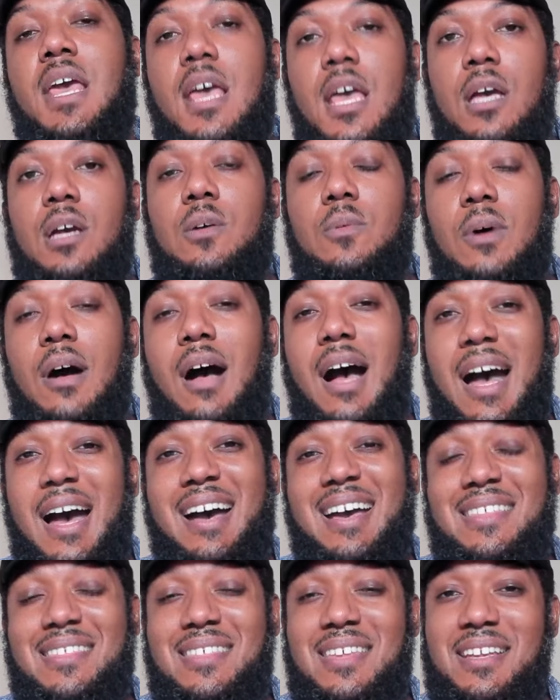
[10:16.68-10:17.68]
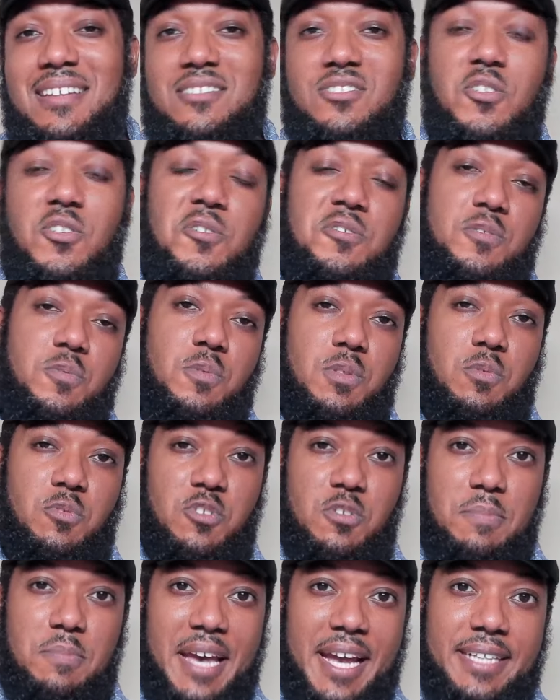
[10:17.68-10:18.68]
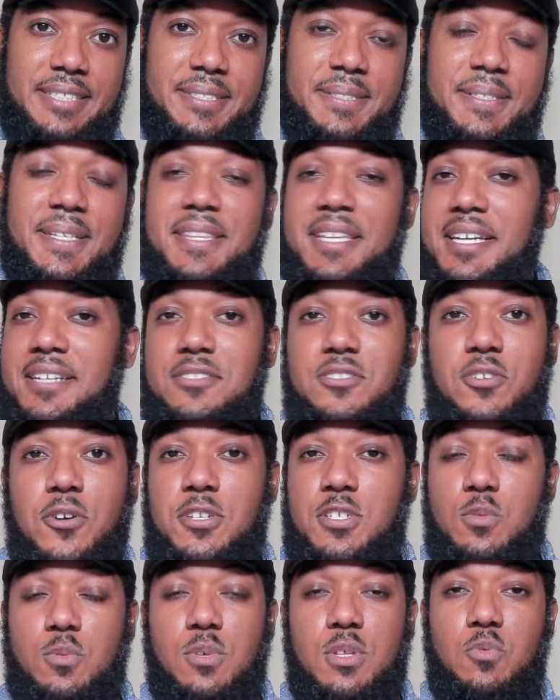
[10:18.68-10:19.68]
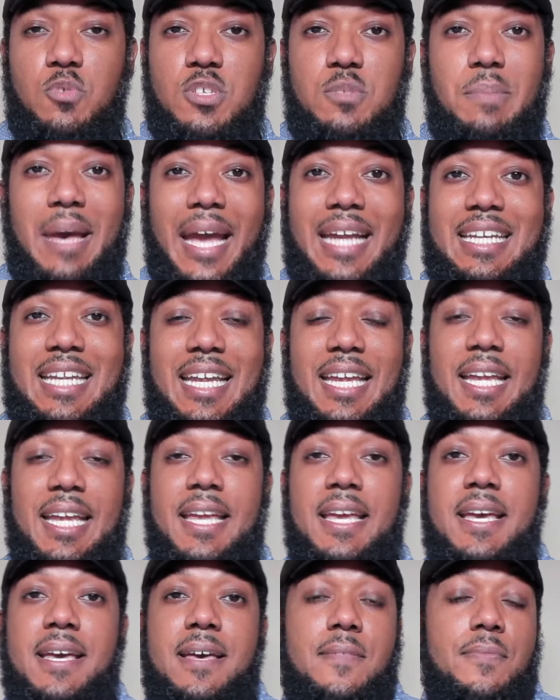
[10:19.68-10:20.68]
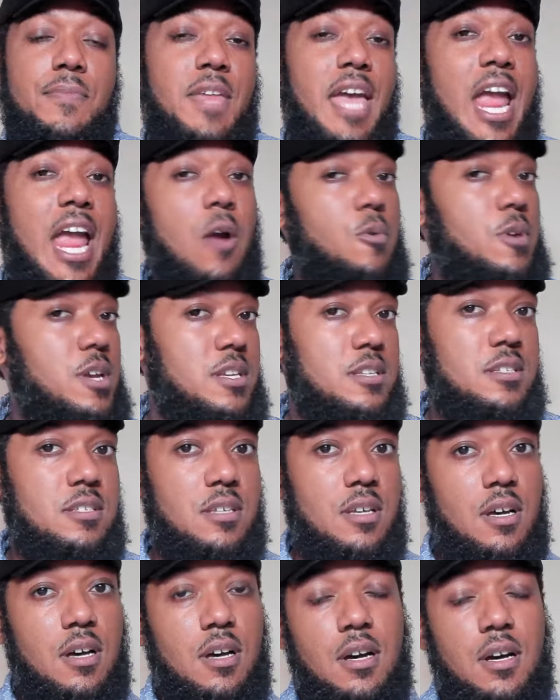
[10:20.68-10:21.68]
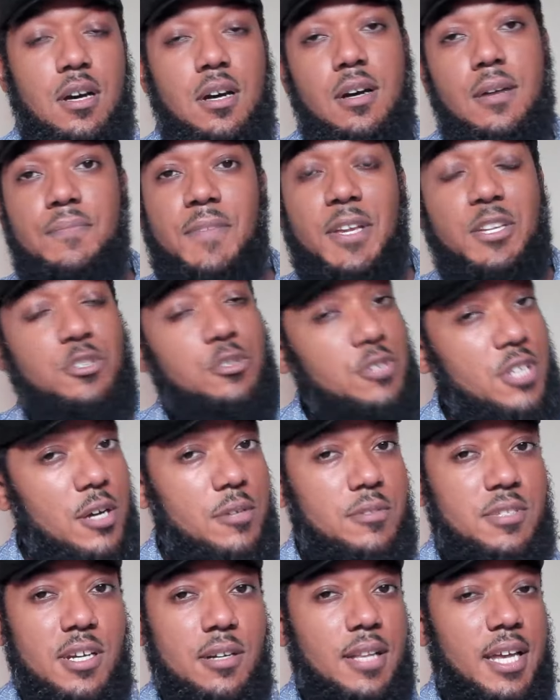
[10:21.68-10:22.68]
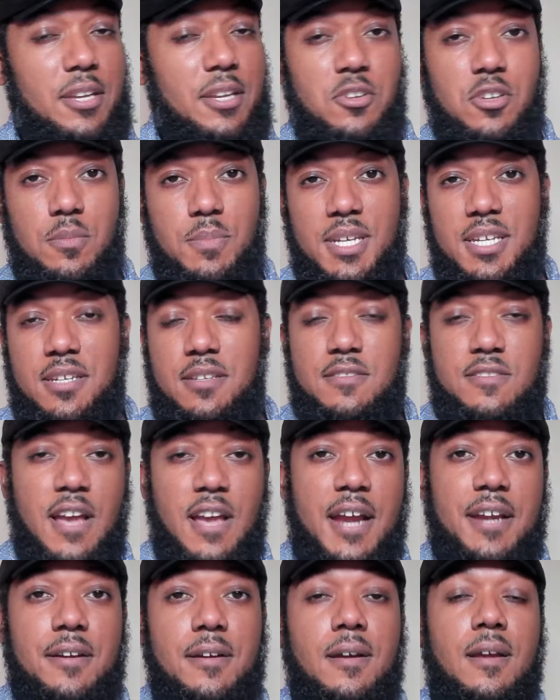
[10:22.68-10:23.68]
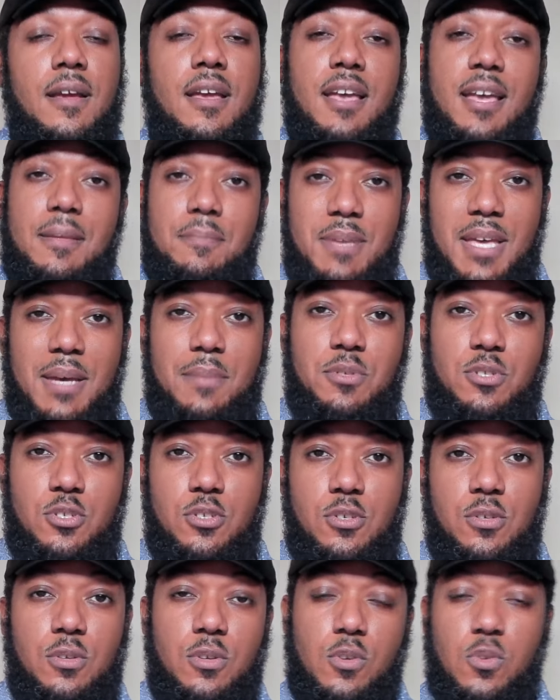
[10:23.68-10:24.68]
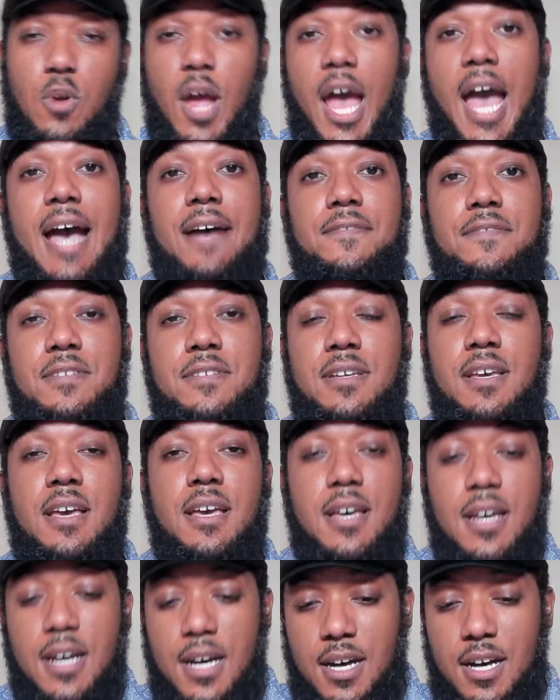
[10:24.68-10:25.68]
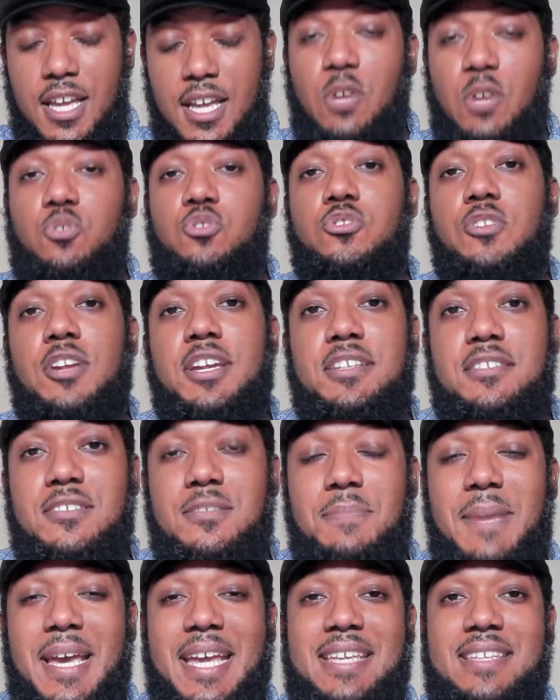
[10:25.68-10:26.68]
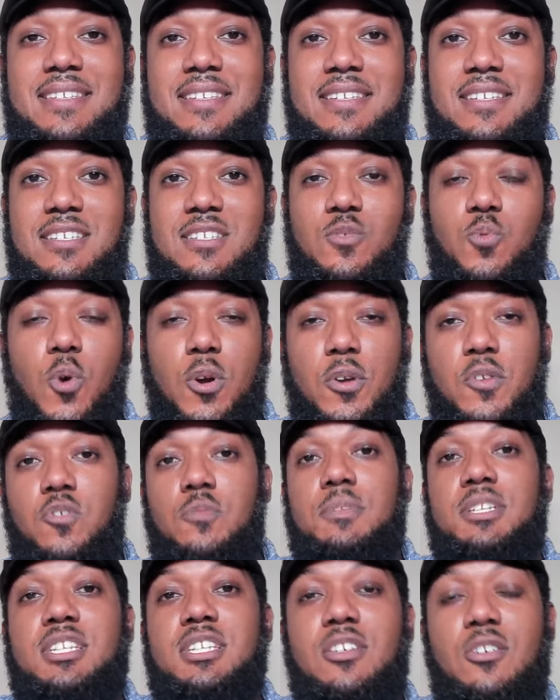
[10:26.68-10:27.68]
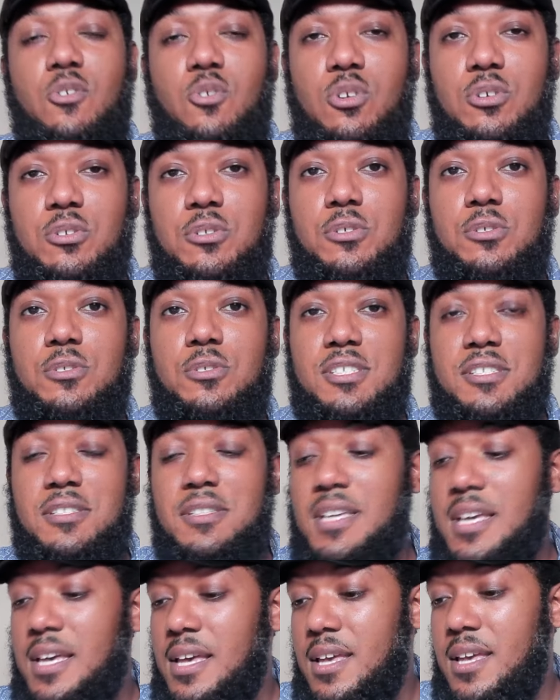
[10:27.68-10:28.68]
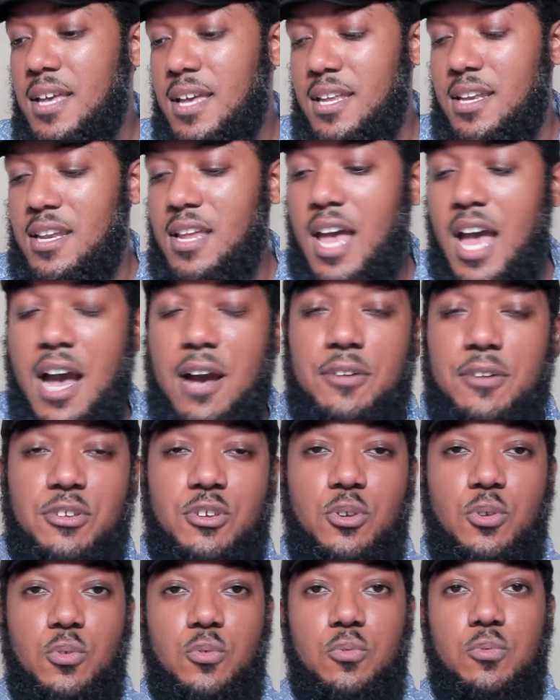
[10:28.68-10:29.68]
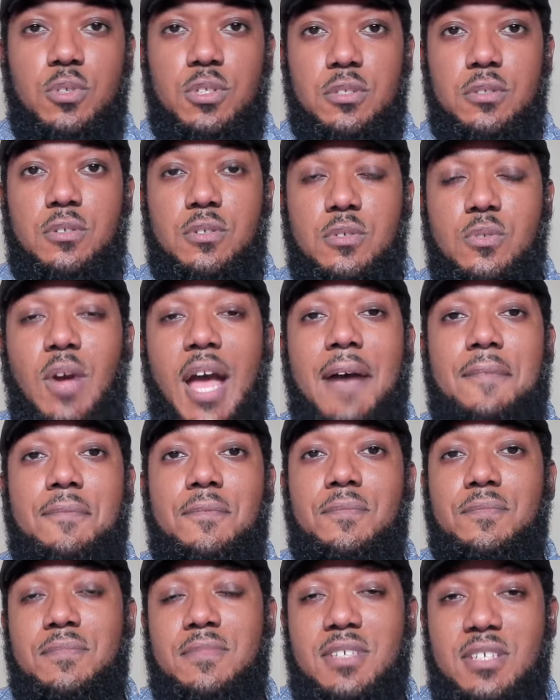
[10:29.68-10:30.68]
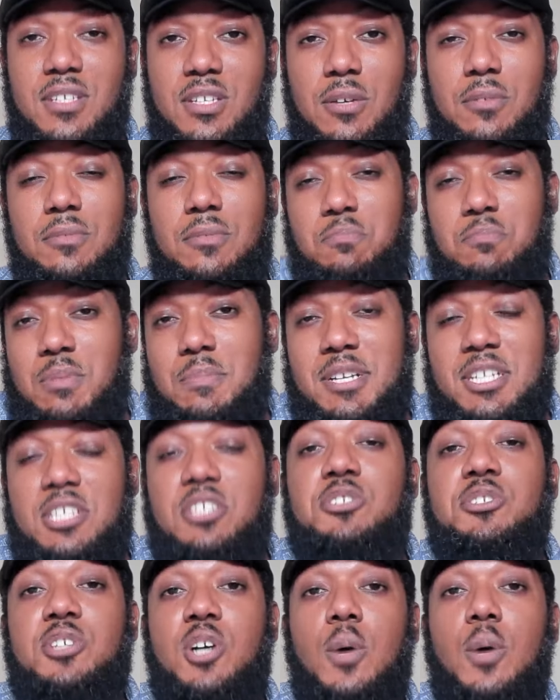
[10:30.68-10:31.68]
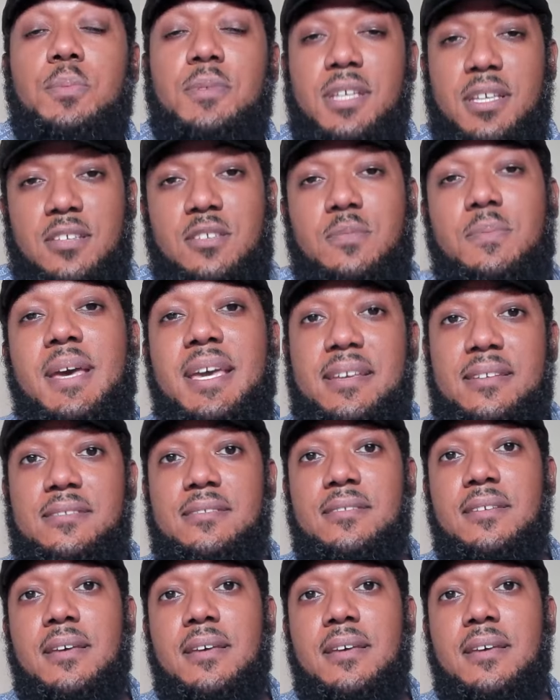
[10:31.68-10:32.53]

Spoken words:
Well, I think it starts with respect. I think it starts with respecting the areas that you don't know. Like, you could be a designer and be able to craft intricate spaces, work with materials, and how you will craft, pretty much sculpting a space.